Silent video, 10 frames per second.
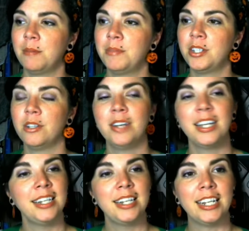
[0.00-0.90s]
to a
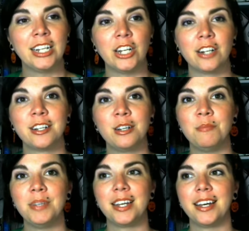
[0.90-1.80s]
knitting nook
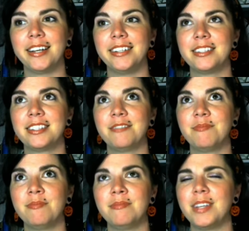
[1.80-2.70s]
because,
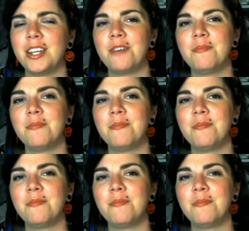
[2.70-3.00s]
you know,